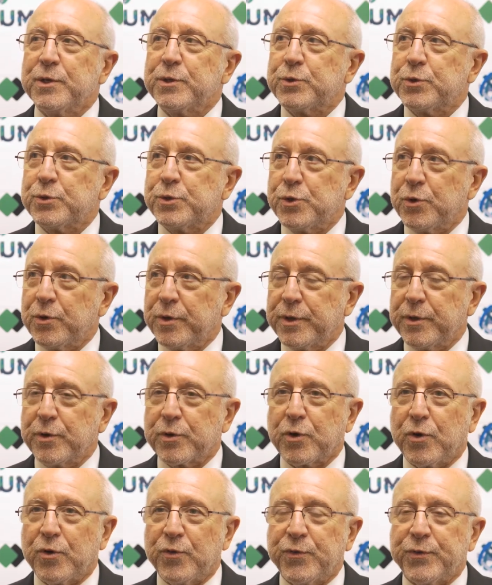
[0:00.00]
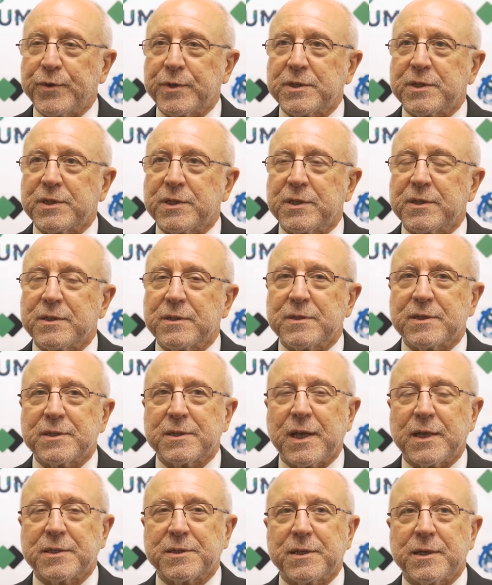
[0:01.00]
to join your conference in
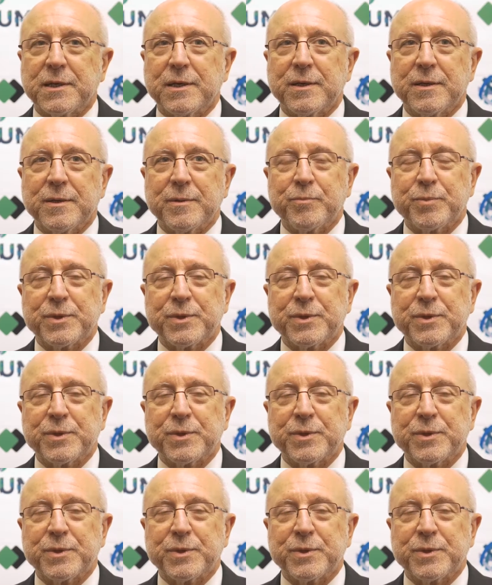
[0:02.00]
such a